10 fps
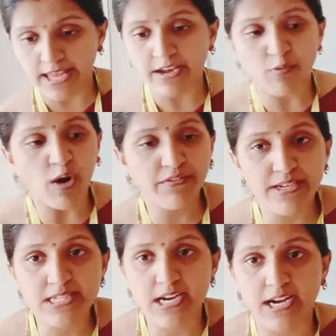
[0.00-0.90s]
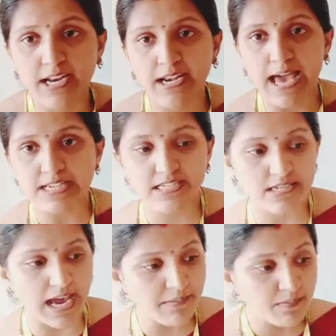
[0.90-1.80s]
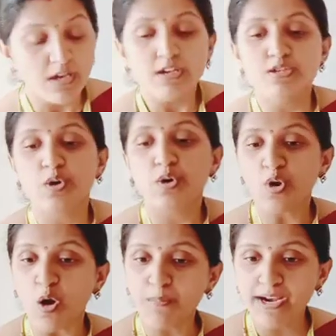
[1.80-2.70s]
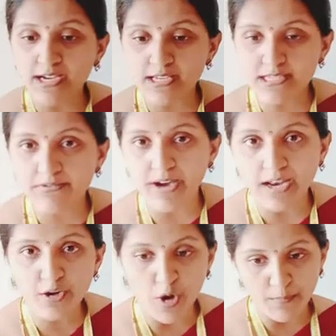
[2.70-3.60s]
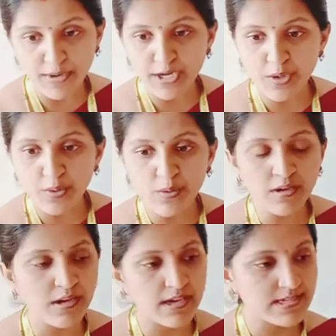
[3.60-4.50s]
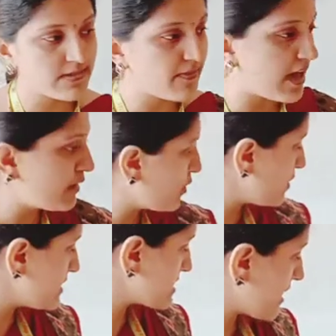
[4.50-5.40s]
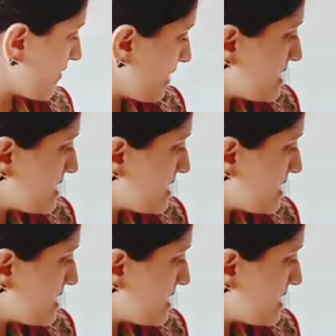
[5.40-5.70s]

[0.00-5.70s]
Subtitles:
what we studied last time. So Robert Hooke is the one who discovered